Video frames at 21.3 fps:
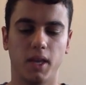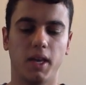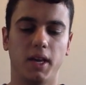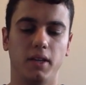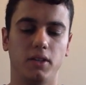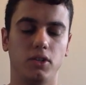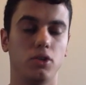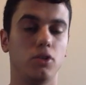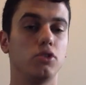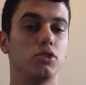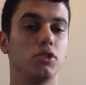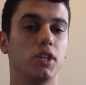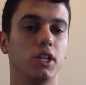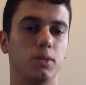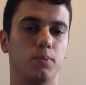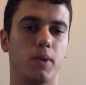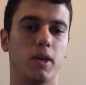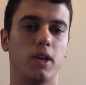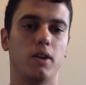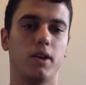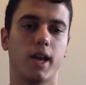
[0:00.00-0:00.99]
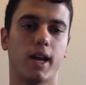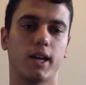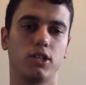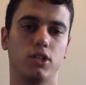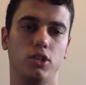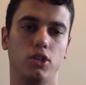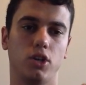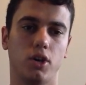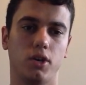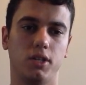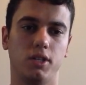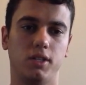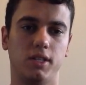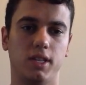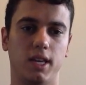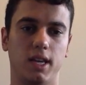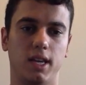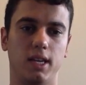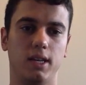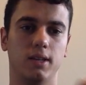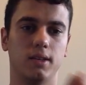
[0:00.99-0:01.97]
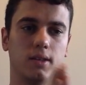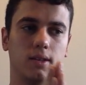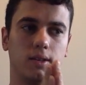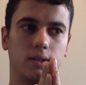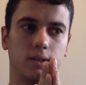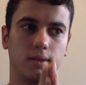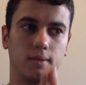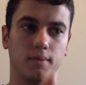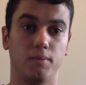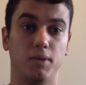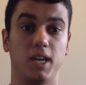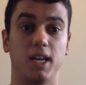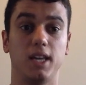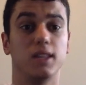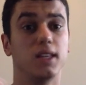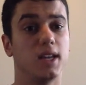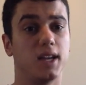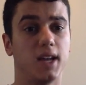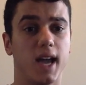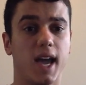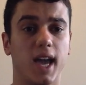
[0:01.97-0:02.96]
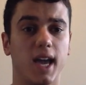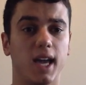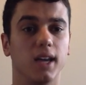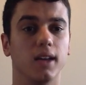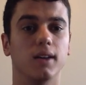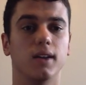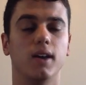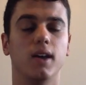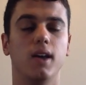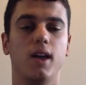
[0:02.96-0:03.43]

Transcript: It usually is better to actually go C, B, then A.